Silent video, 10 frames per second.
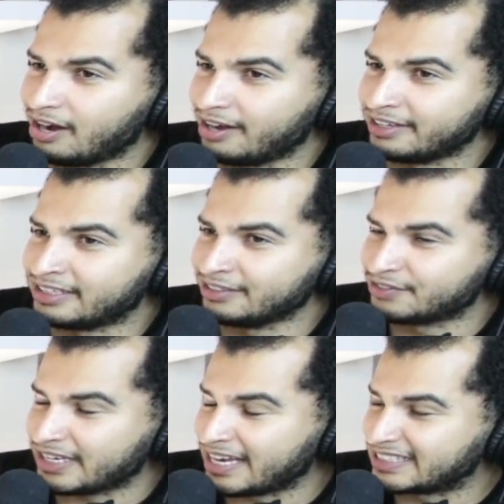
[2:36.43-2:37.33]

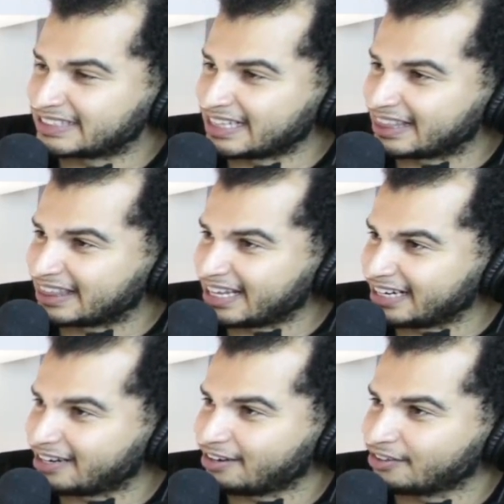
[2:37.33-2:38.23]
gives a
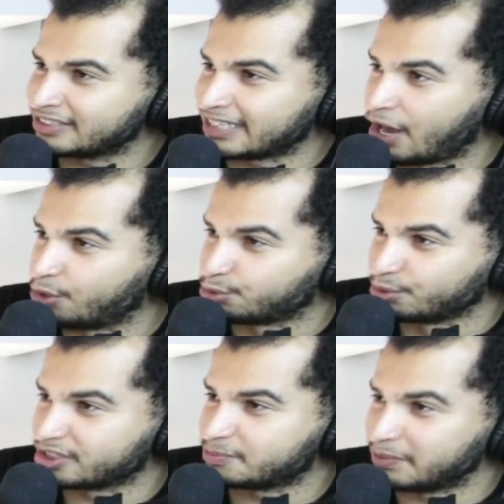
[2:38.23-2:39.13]
synthetic sound through
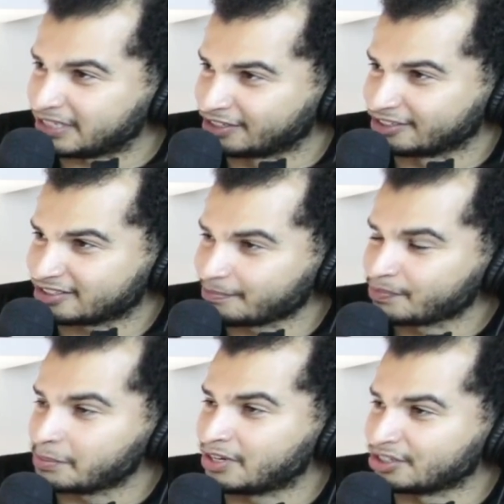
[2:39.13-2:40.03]
the speakers
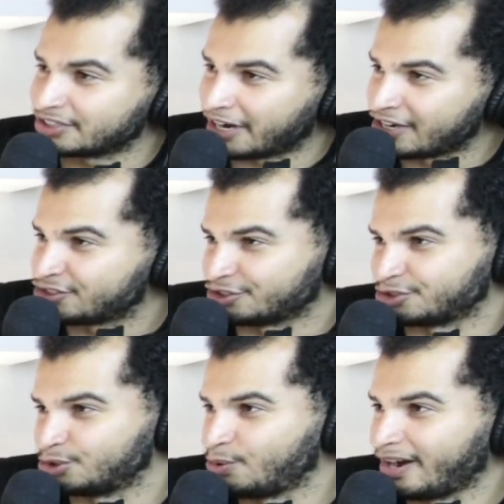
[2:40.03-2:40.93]
because their engines are
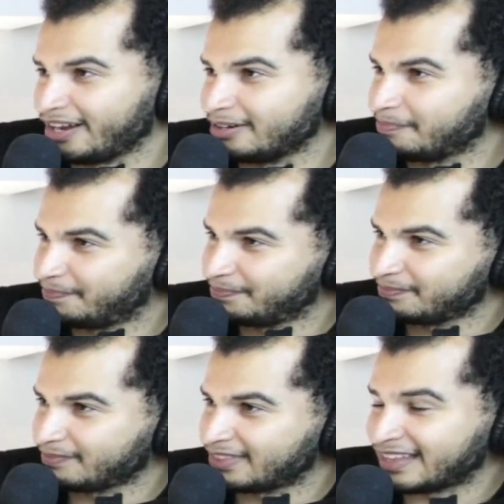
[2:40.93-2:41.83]
too quiet.
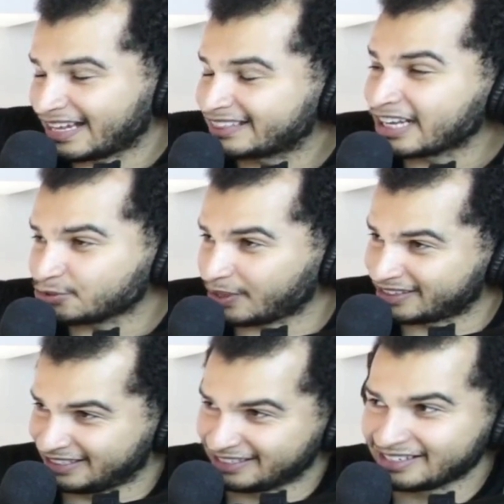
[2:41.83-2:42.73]
That's what I
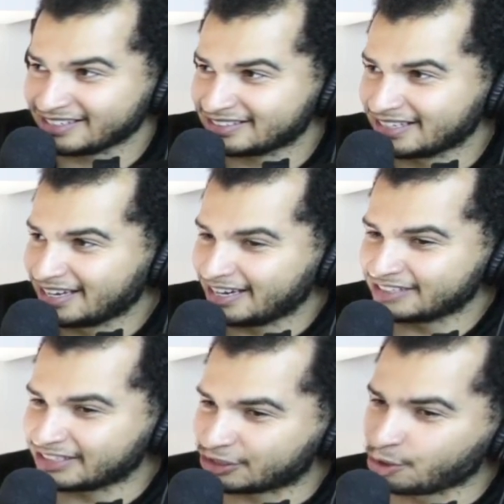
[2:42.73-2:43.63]
think it is.
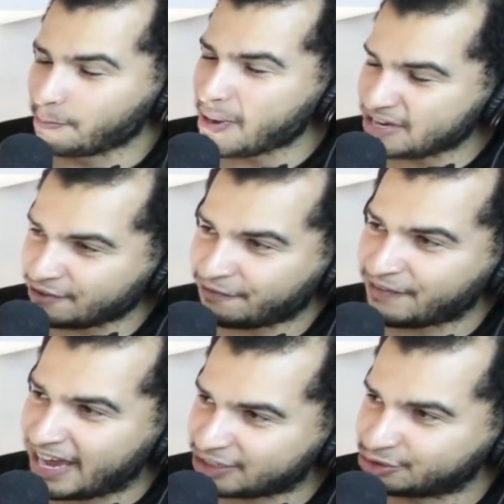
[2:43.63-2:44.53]
It's like you're
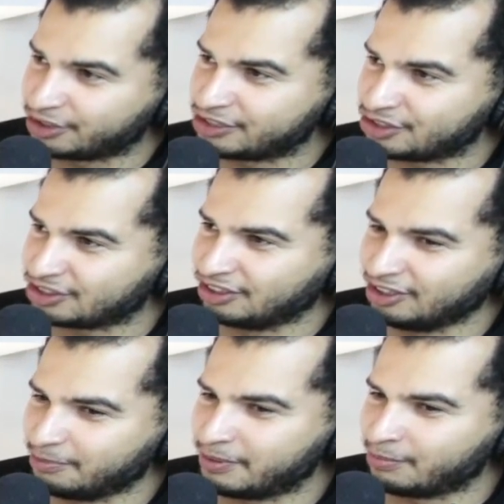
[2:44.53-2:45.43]
manufacturing just a
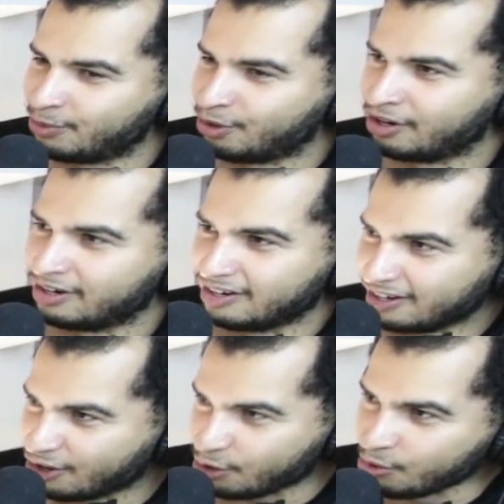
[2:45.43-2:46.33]
little bit more
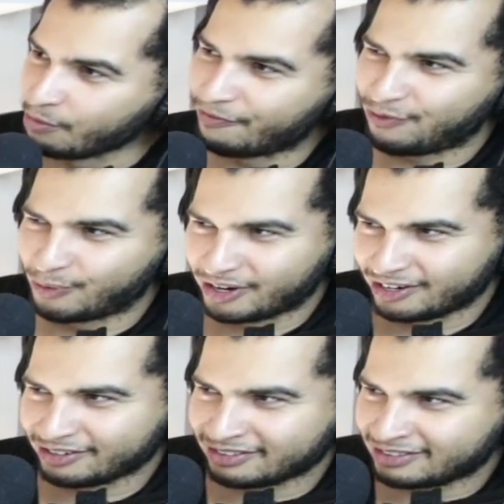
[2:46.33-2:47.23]
oomph
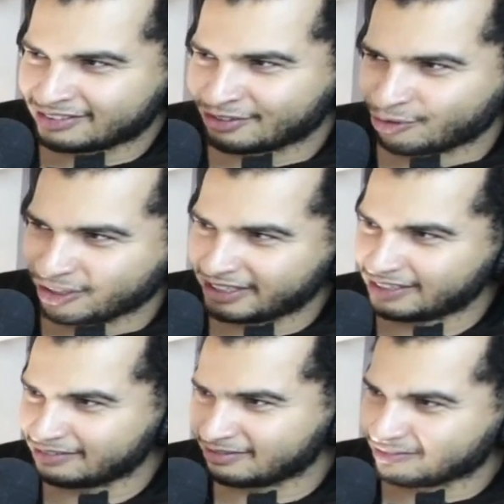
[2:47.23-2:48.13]
where there
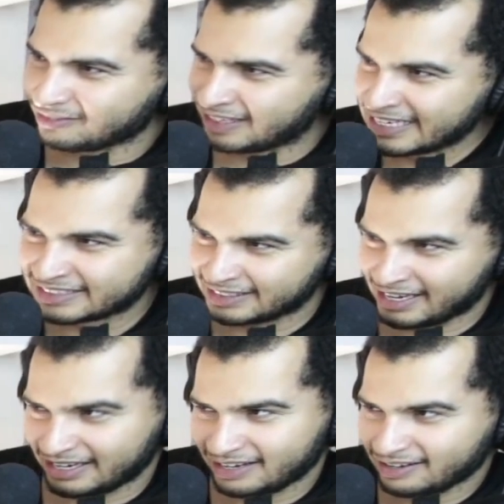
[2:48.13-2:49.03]
really isn't any.